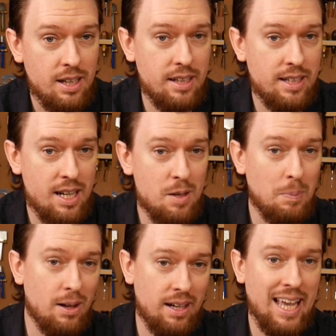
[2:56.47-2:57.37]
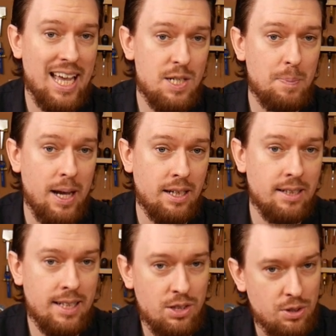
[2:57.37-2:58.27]
and then applying edge paint
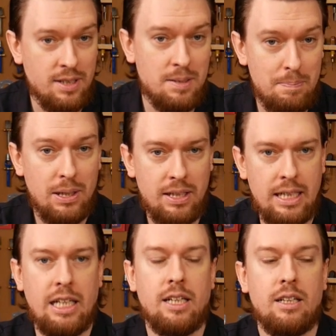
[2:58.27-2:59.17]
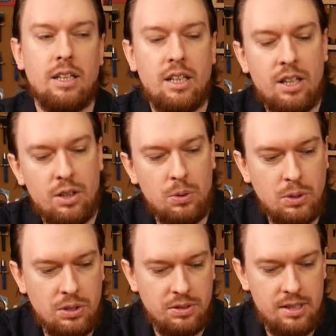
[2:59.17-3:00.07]
and then trying to burn it in and
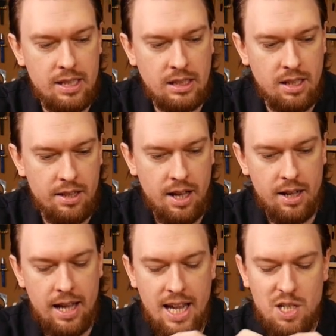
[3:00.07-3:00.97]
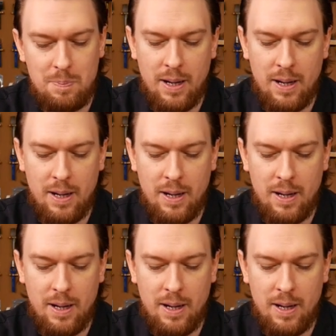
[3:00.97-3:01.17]
all sorts of things like that. Edge